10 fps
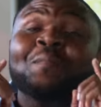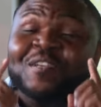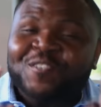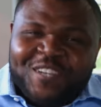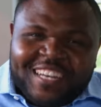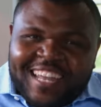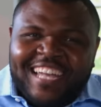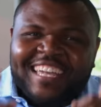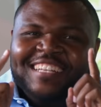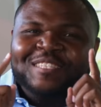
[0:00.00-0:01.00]
Be sure to
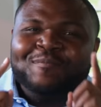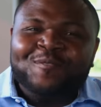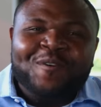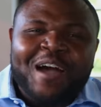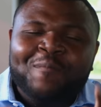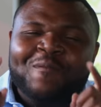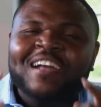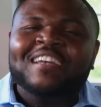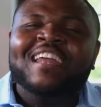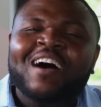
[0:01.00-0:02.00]
like and subscribe
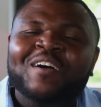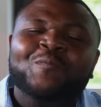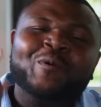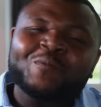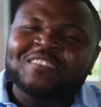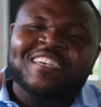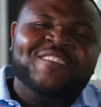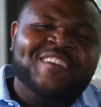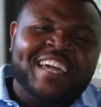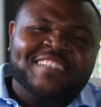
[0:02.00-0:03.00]
right now, and we will see
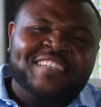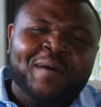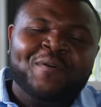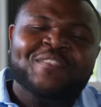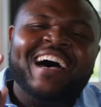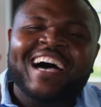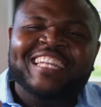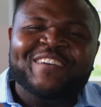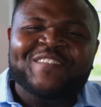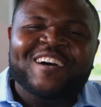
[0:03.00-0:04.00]
you next time on the I
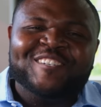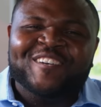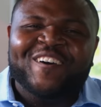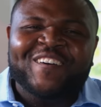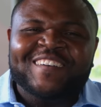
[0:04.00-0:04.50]
Live Now show.